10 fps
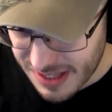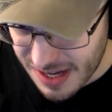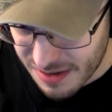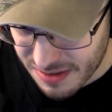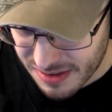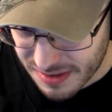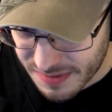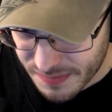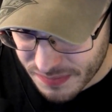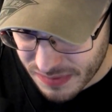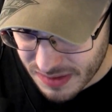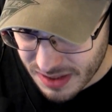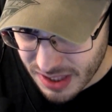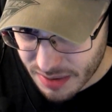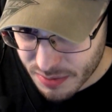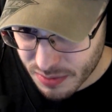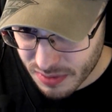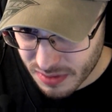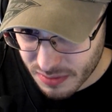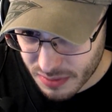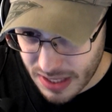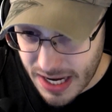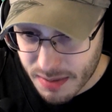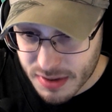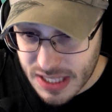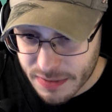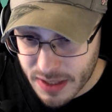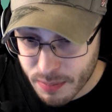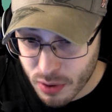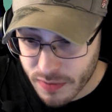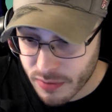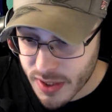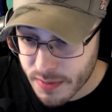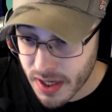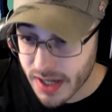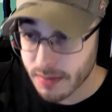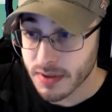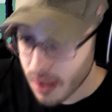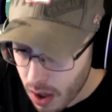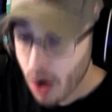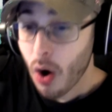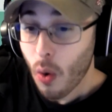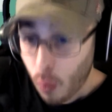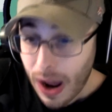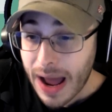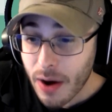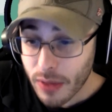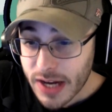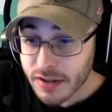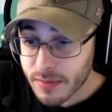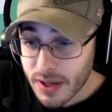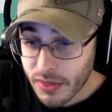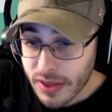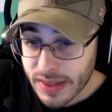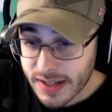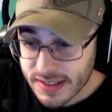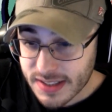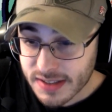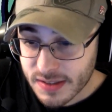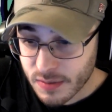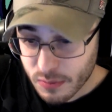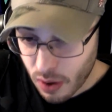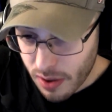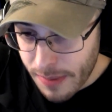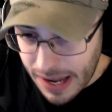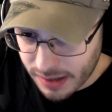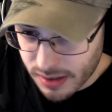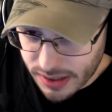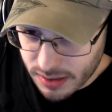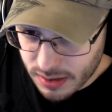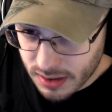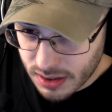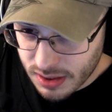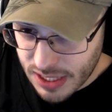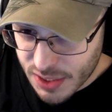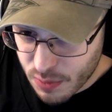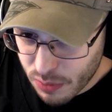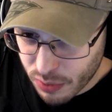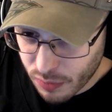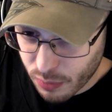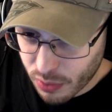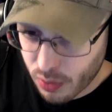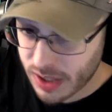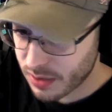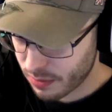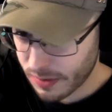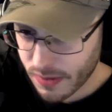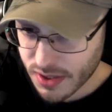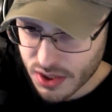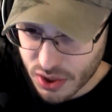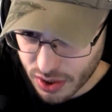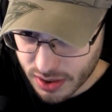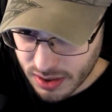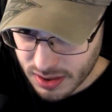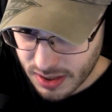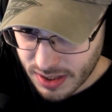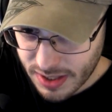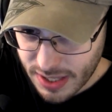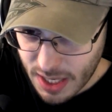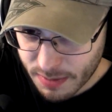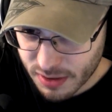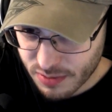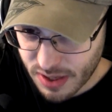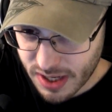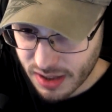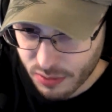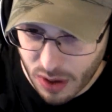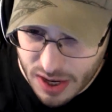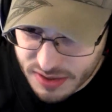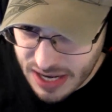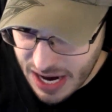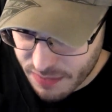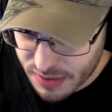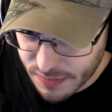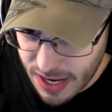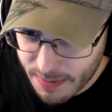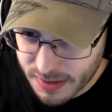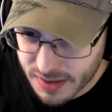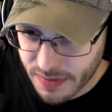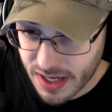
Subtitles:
now? Animals never get bored of enrichment items. Wow, that should be a thing that existed automatically. Guests won't request refunds. Good. Happiness rating requires an average of happiness of